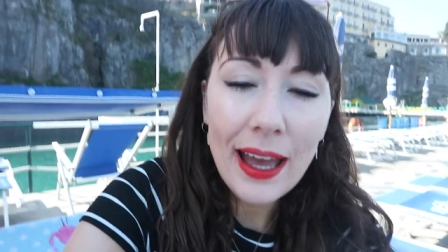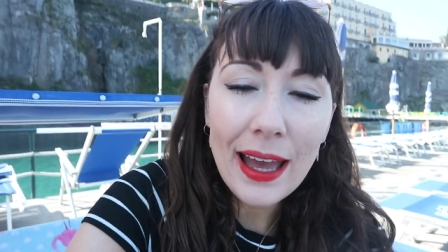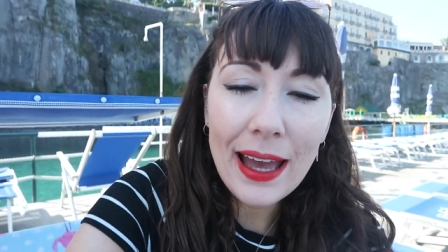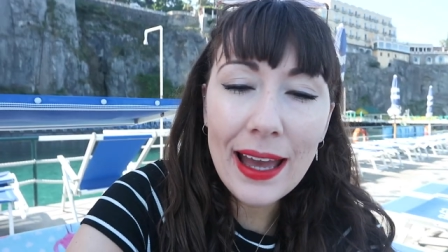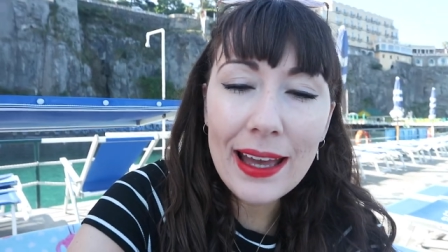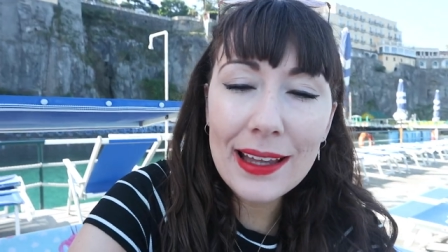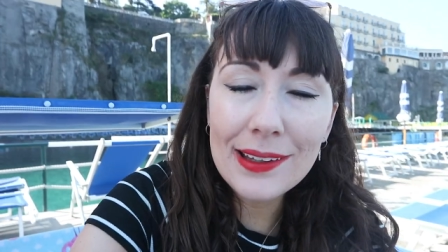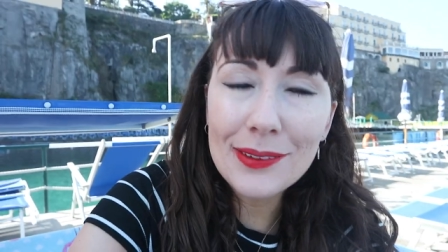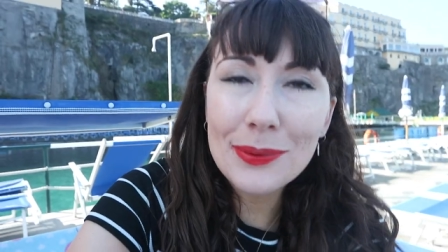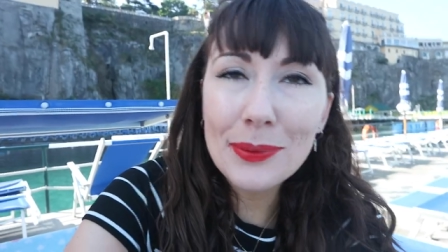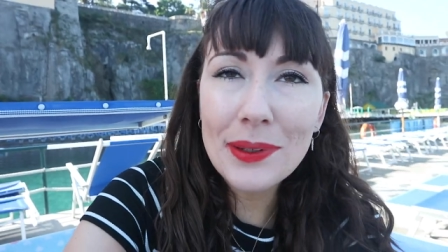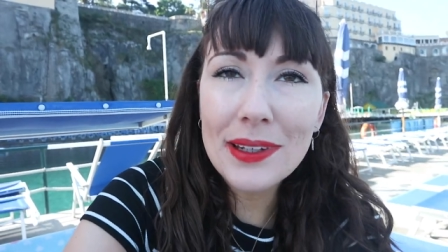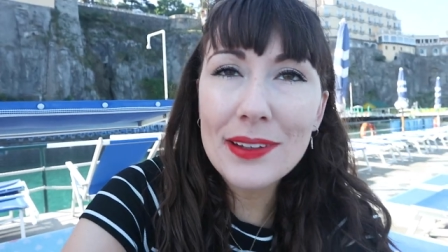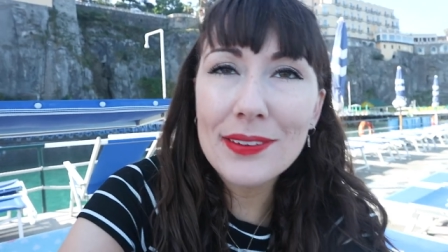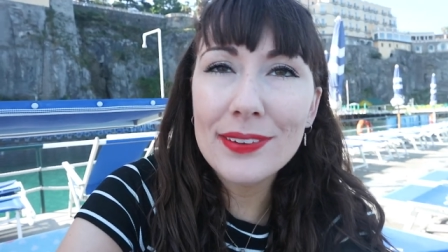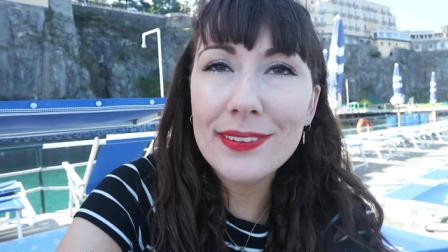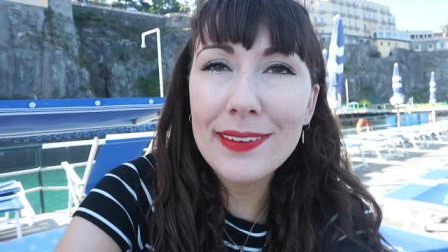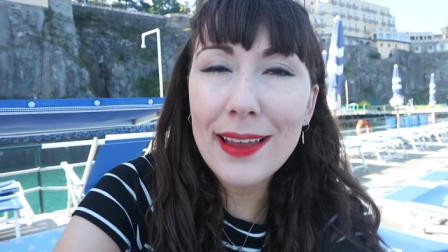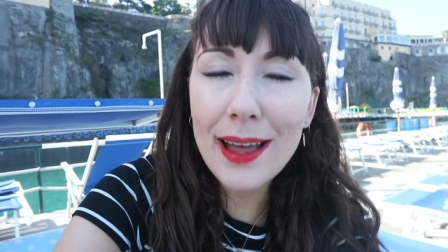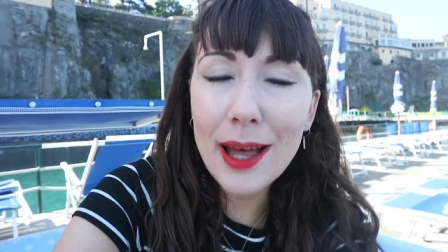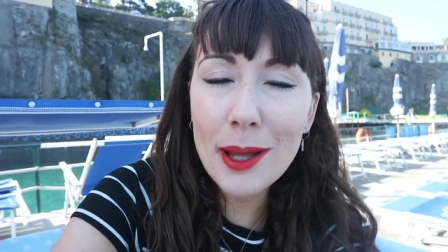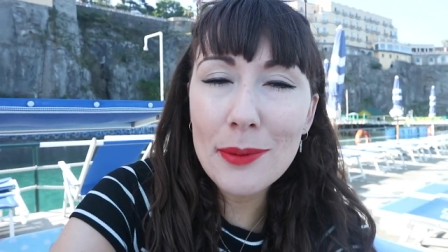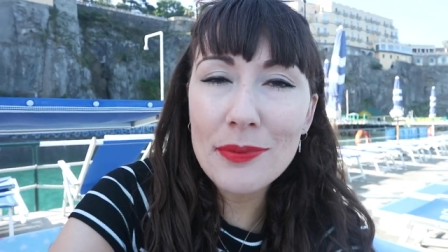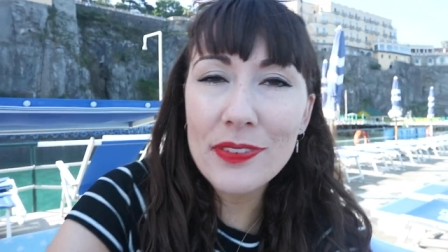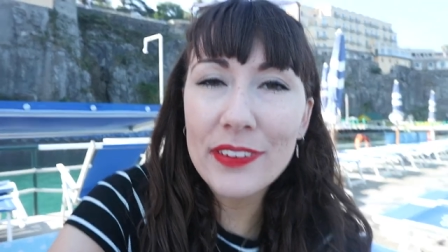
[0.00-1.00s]
And we have
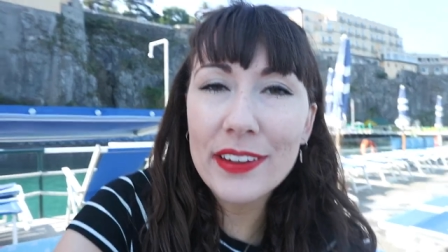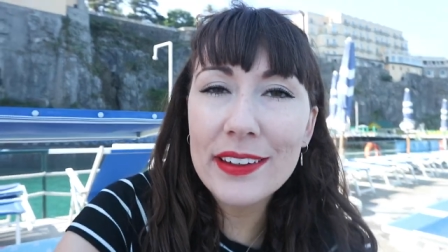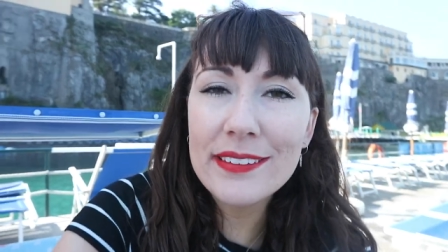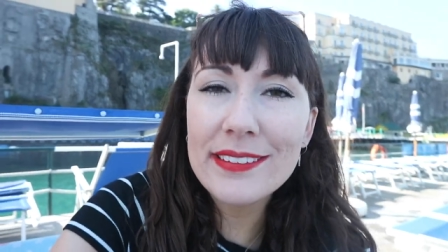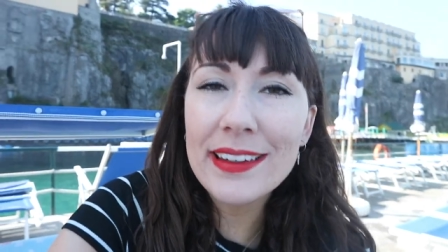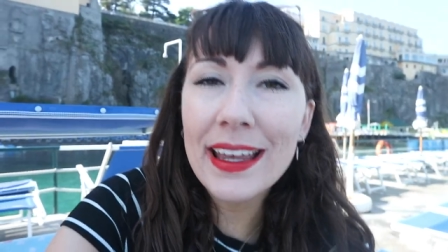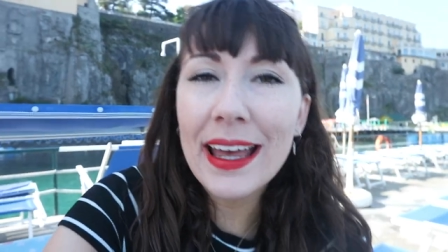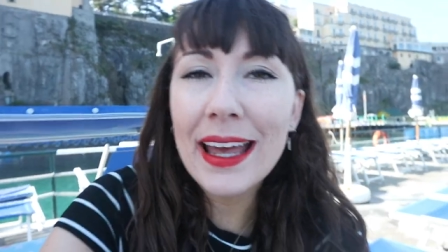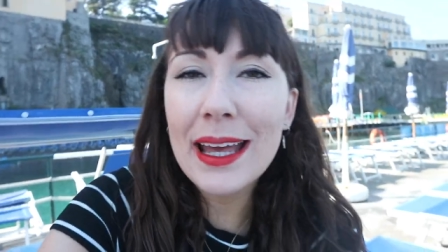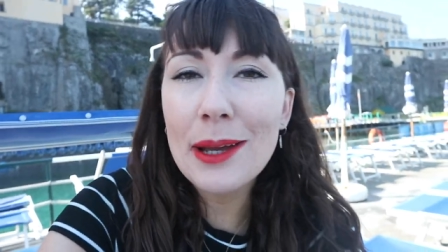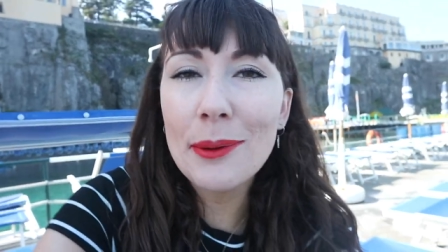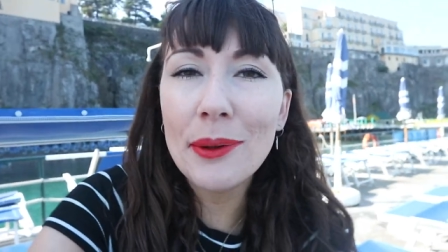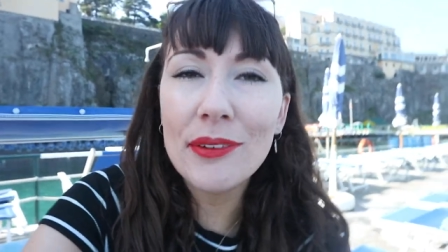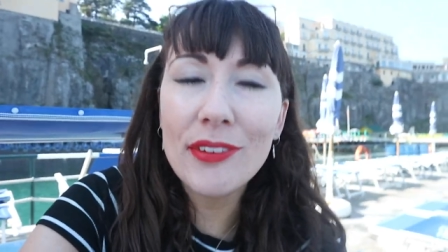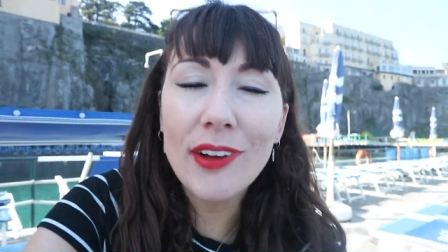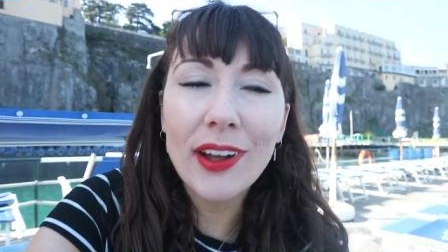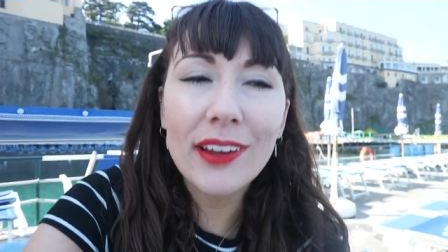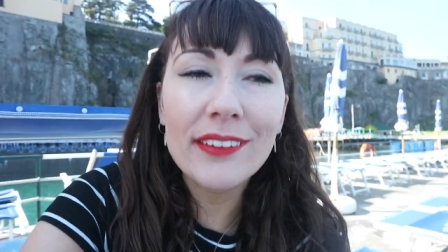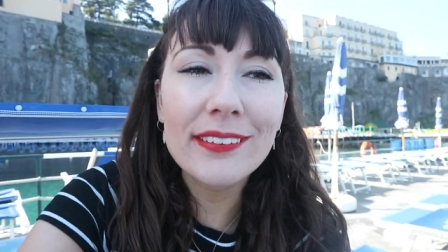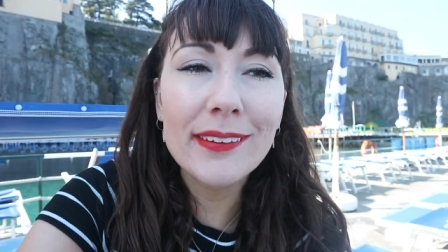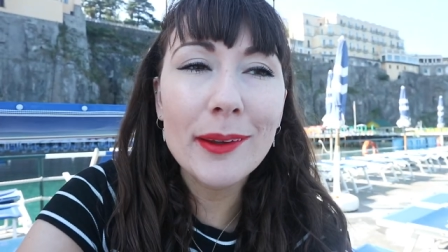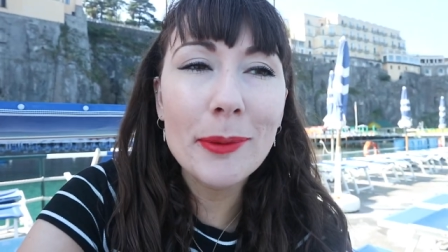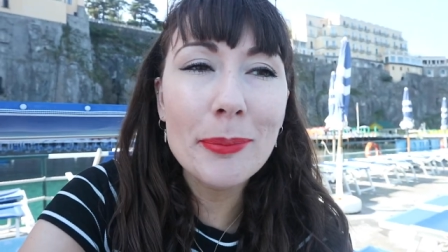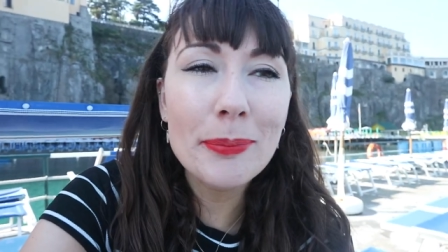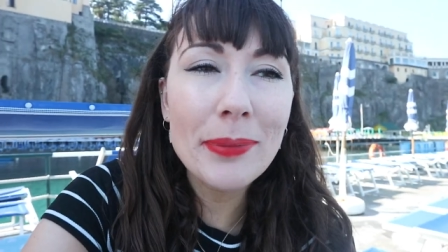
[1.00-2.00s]
set up for the day with our
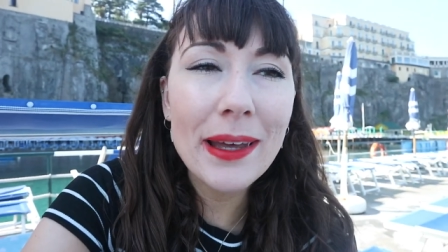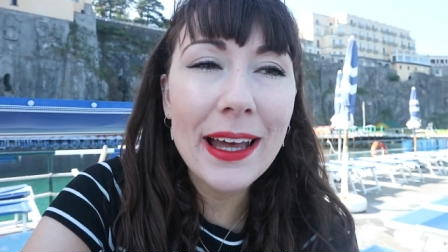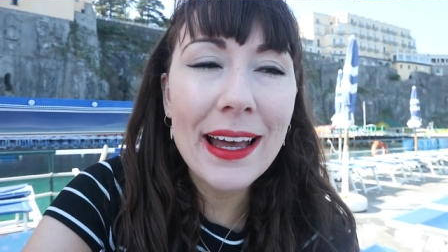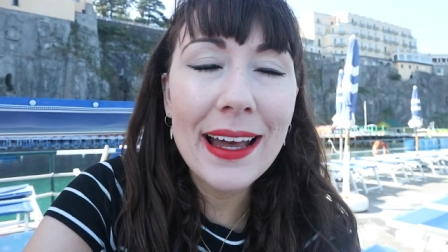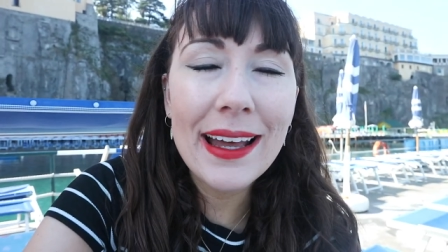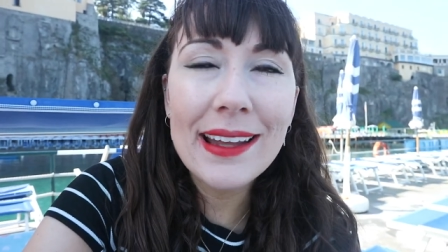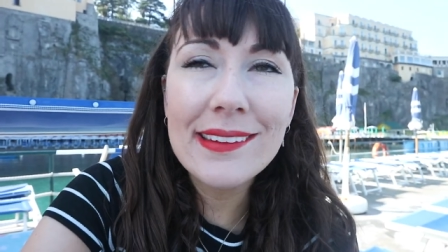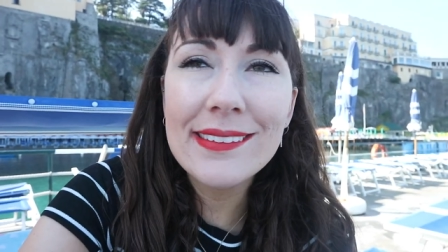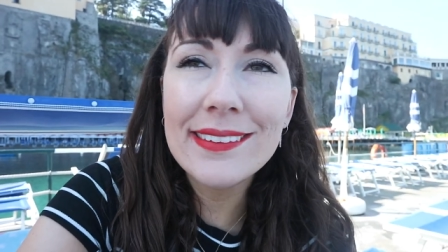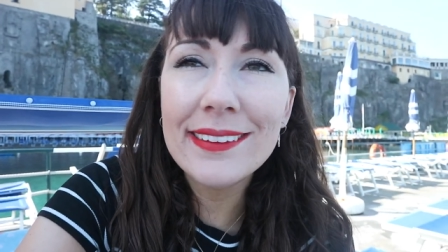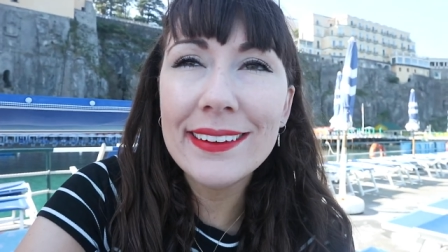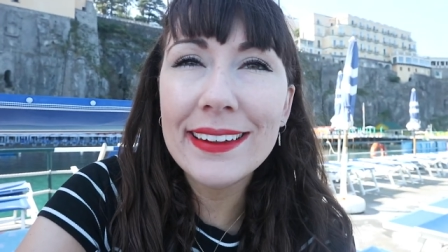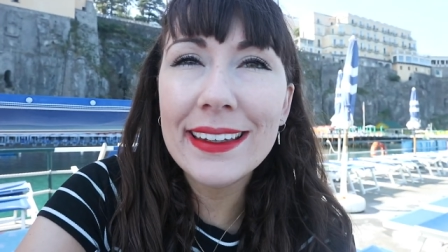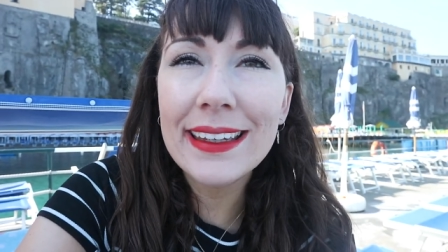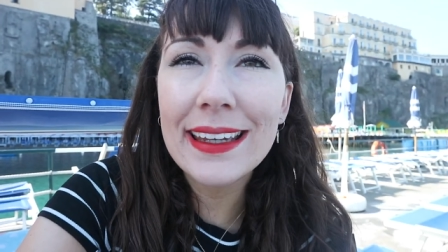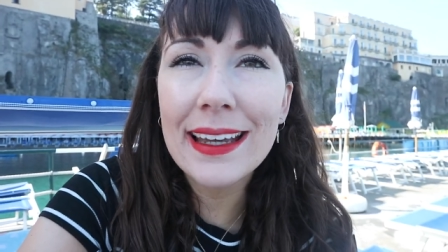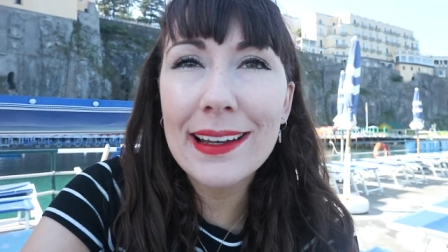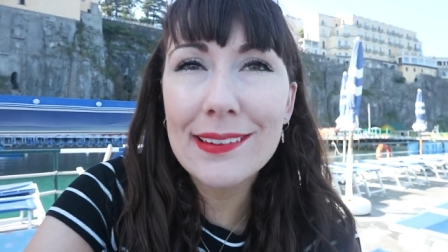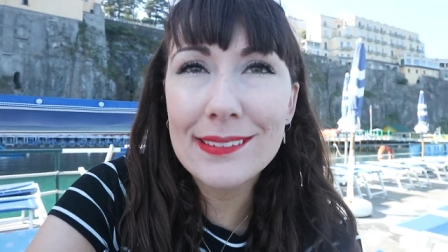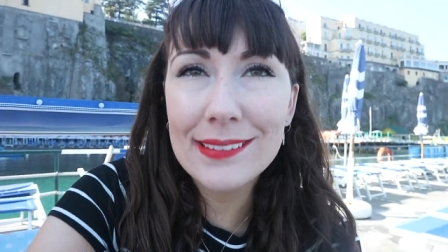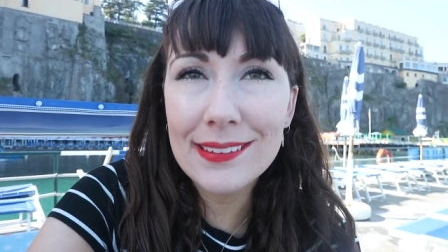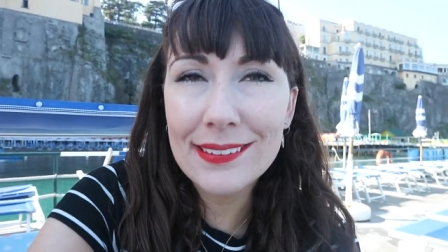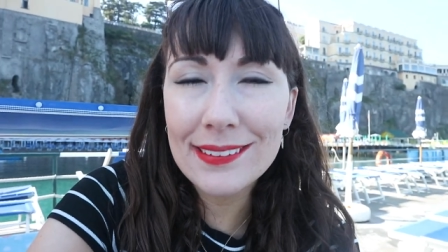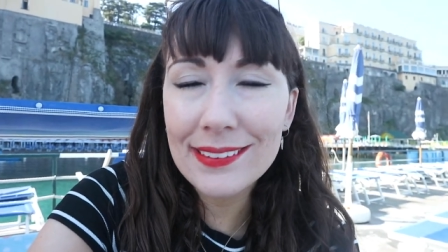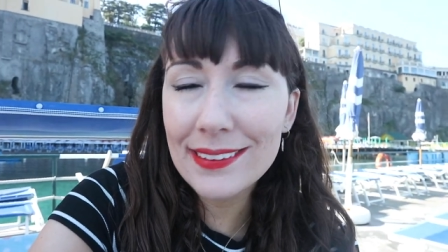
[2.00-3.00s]
sunbeds, looking
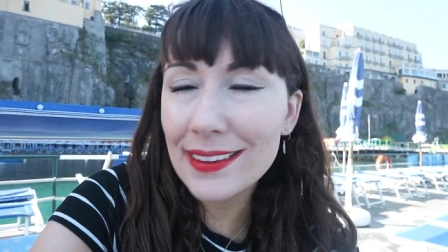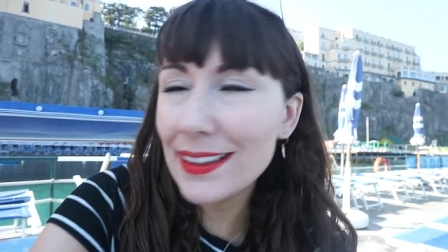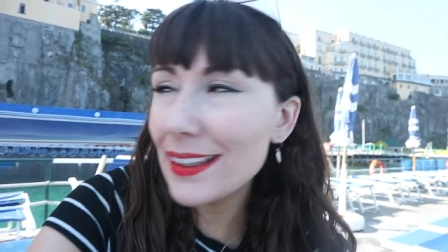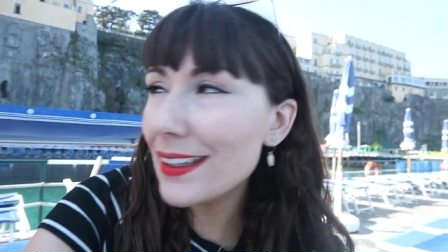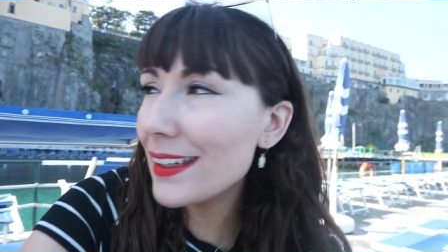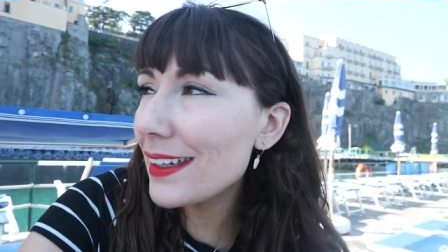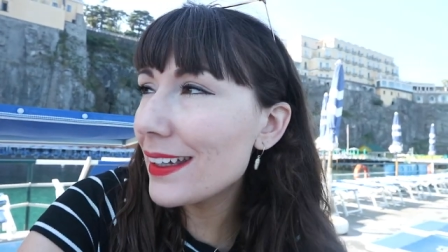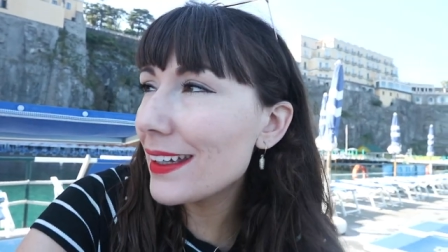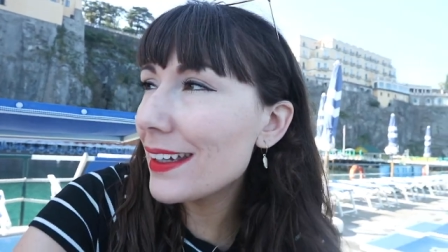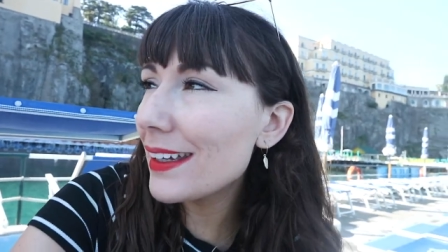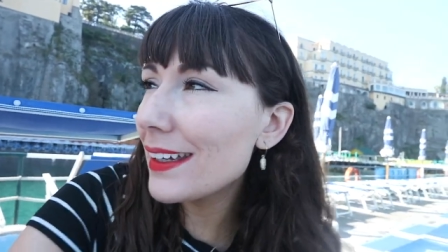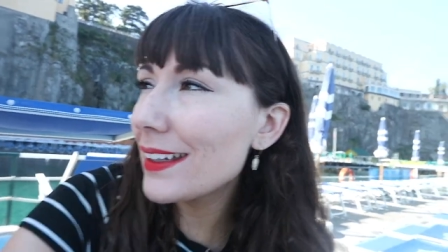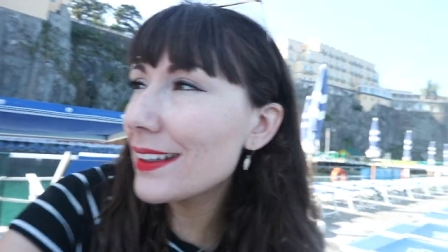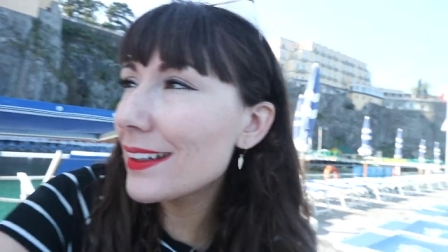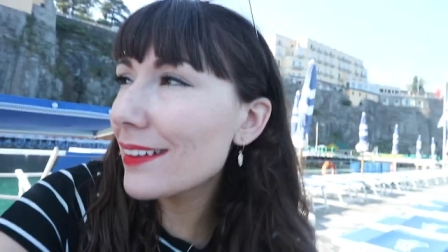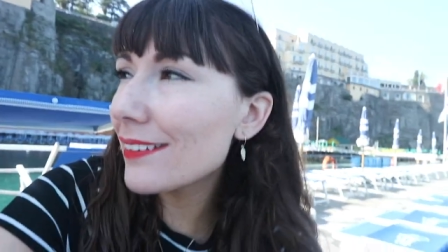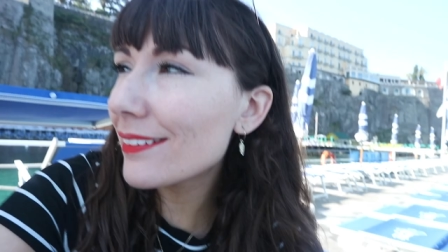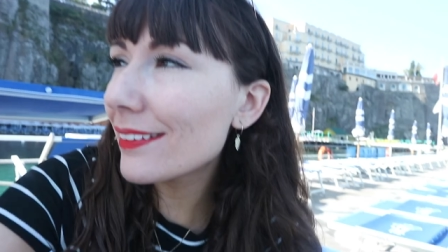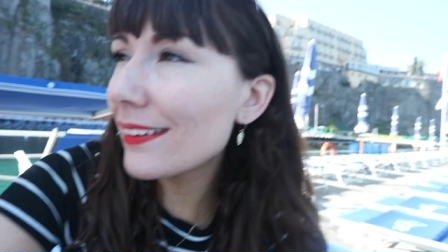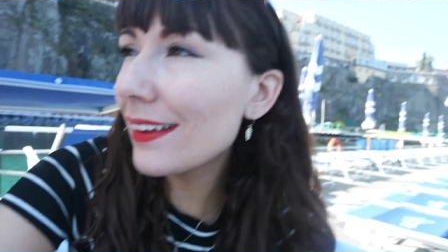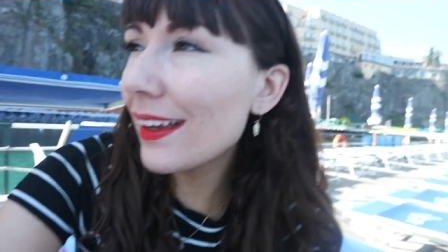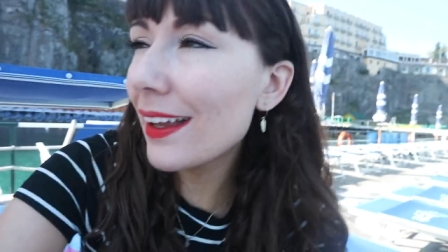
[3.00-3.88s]
out to sea, and it's